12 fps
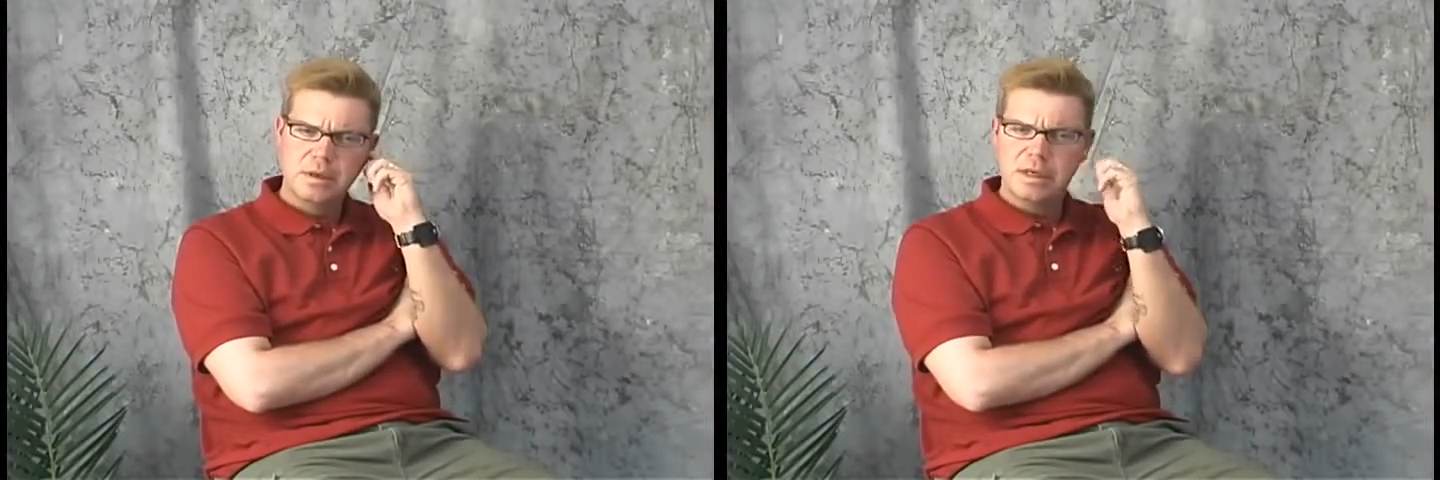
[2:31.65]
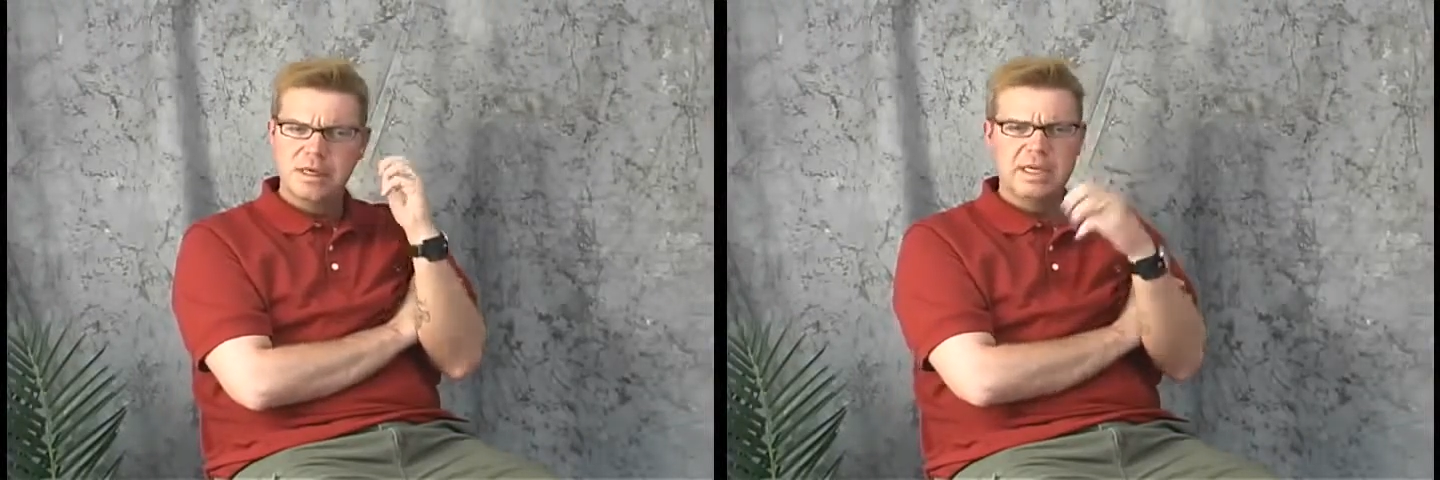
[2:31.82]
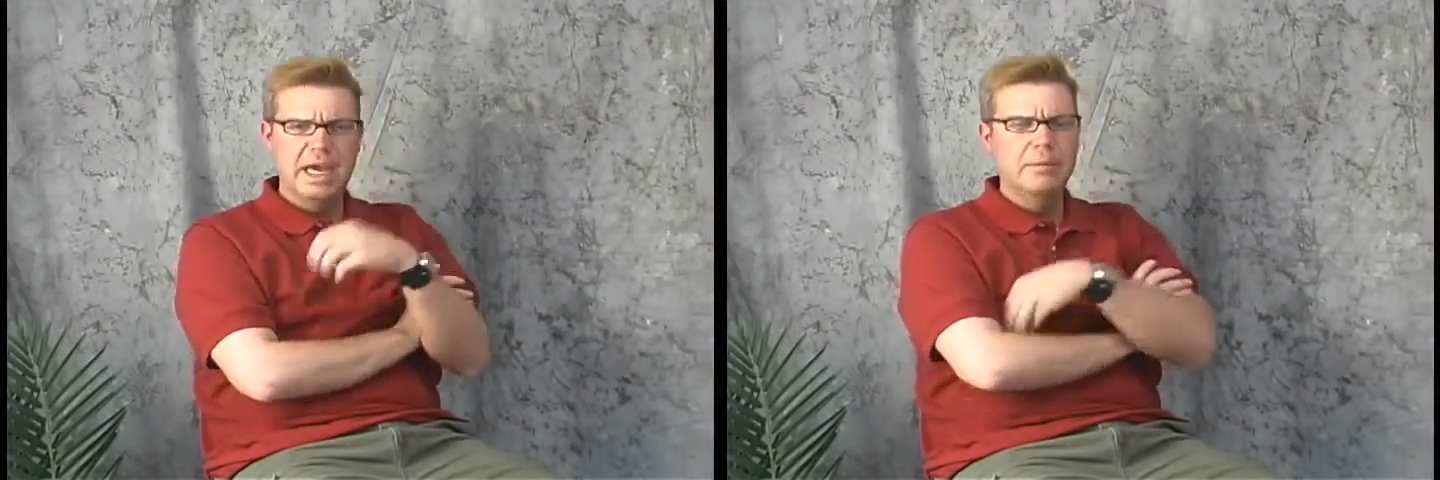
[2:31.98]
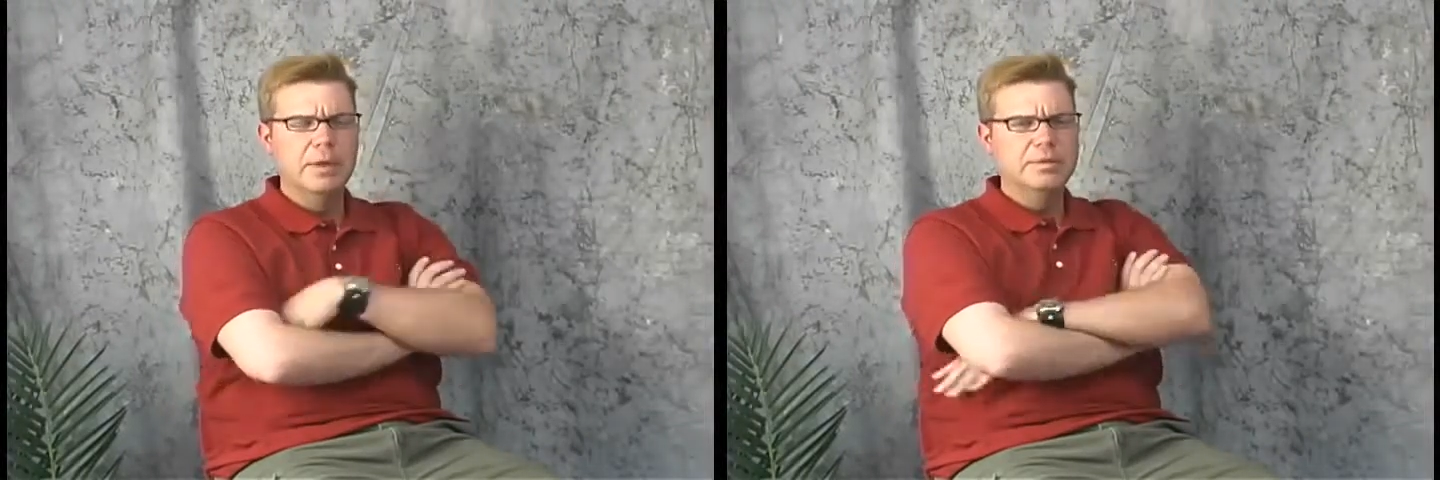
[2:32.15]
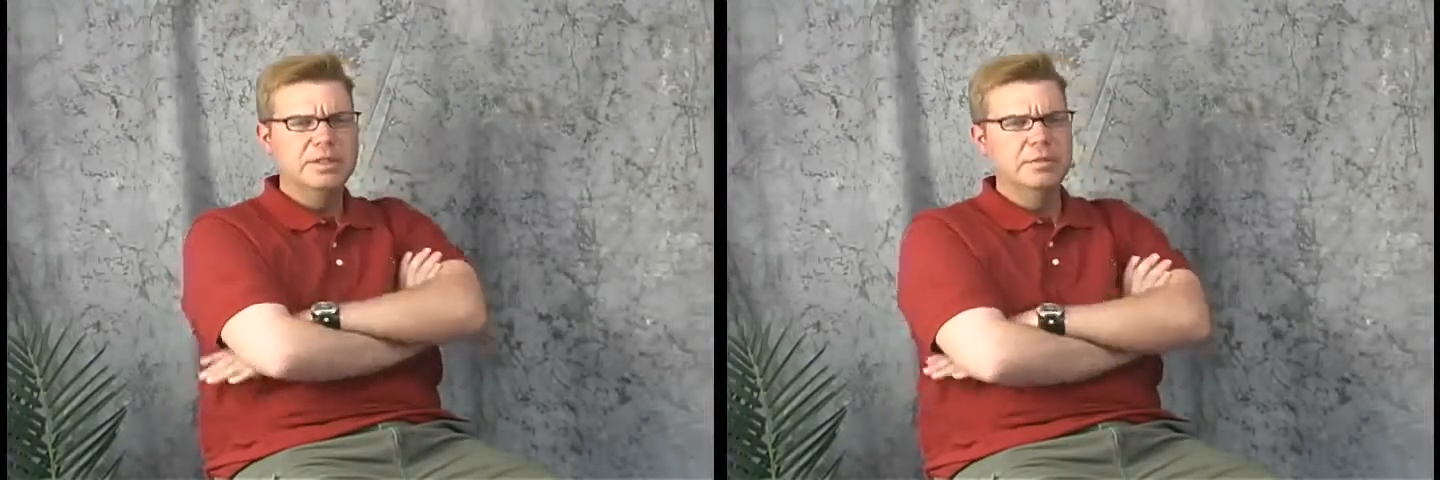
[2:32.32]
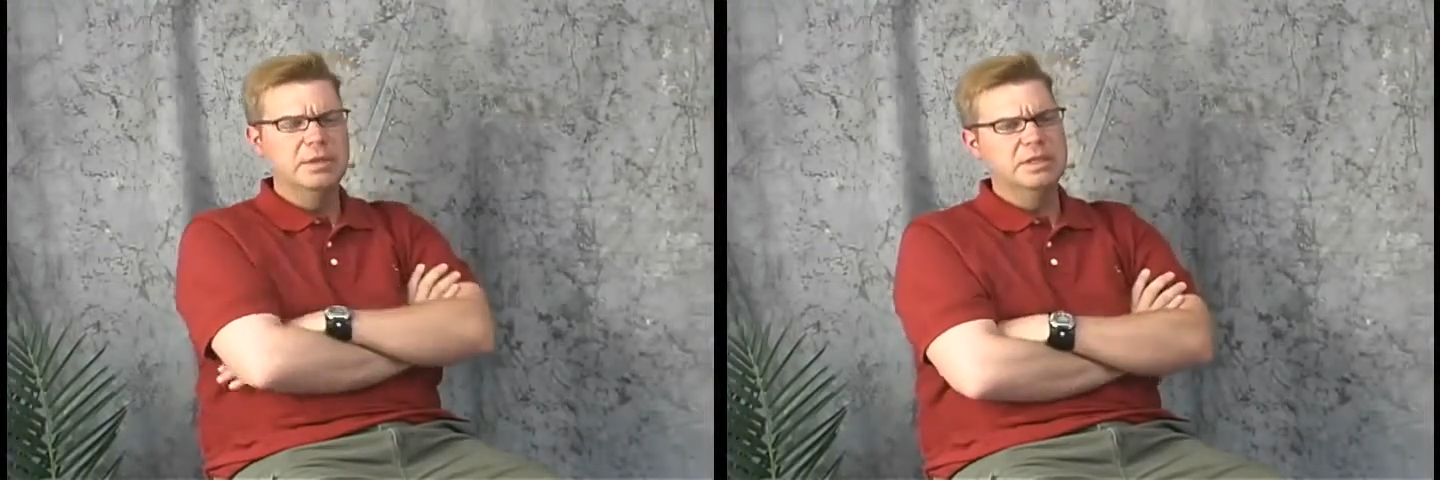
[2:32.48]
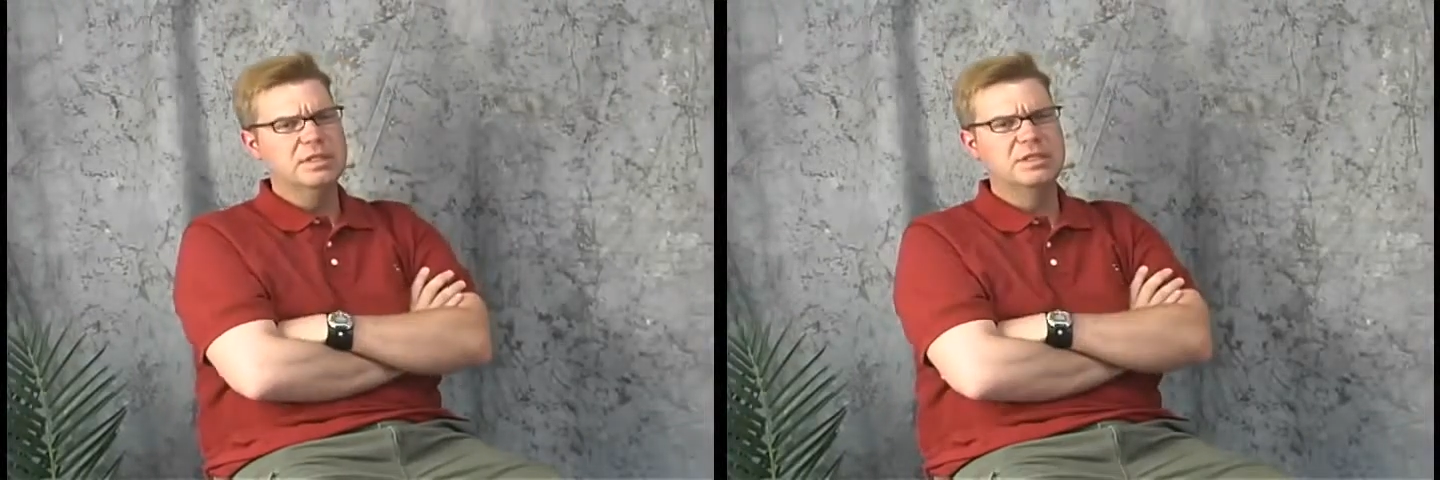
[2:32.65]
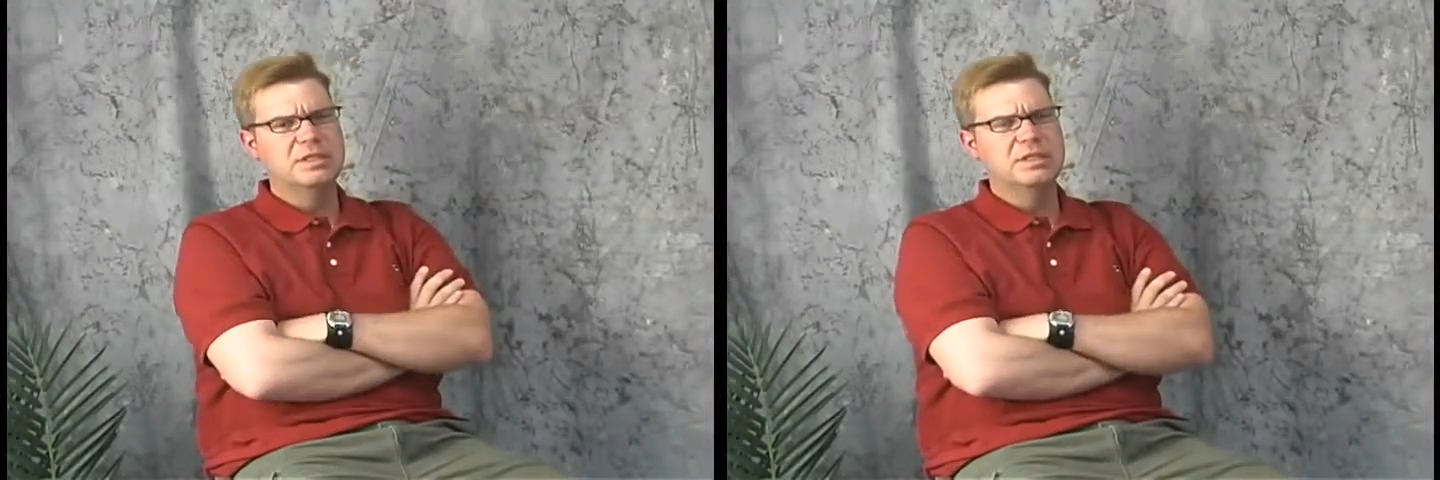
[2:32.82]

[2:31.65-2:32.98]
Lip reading: He came up to me and he said,